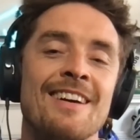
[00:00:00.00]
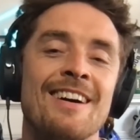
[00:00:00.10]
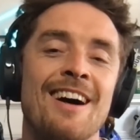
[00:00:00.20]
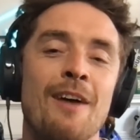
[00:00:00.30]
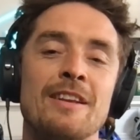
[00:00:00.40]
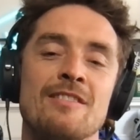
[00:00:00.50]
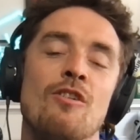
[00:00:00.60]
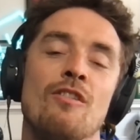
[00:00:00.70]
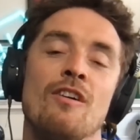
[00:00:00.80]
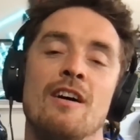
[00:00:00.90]
I mean, it's
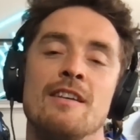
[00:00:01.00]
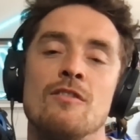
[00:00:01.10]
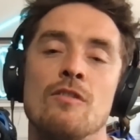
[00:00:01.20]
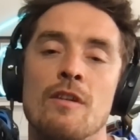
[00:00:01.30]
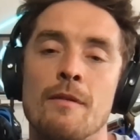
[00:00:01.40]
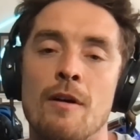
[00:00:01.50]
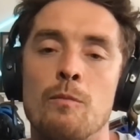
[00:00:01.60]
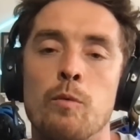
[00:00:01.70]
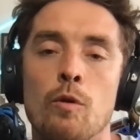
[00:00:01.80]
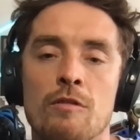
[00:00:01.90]
not that I
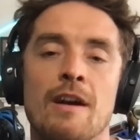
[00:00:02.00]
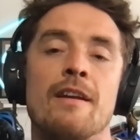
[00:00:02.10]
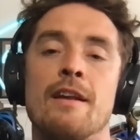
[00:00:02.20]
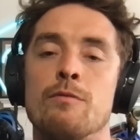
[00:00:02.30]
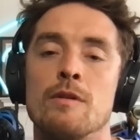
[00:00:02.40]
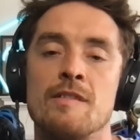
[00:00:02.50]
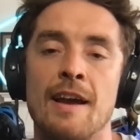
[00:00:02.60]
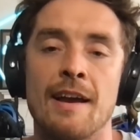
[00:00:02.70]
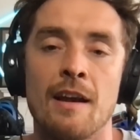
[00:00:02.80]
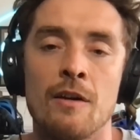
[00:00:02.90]
walk around and everyone's saying
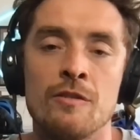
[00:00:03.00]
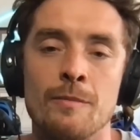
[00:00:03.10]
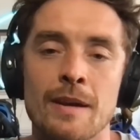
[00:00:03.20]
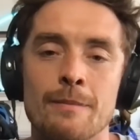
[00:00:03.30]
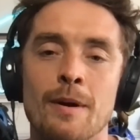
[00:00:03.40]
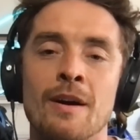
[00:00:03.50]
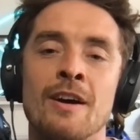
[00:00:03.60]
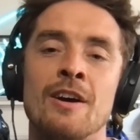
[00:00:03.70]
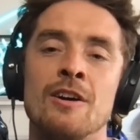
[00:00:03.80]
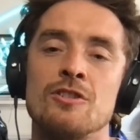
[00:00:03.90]
hello to me, but
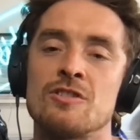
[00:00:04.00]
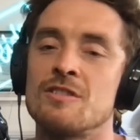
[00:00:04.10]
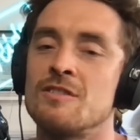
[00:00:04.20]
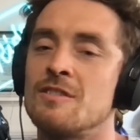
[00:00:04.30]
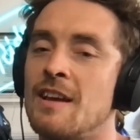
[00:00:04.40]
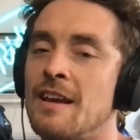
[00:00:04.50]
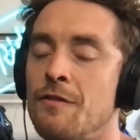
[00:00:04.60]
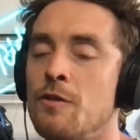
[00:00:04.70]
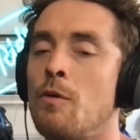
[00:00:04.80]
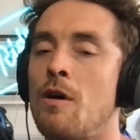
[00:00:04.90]
just if
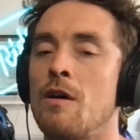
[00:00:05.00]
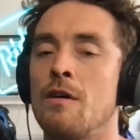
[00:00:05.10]
you are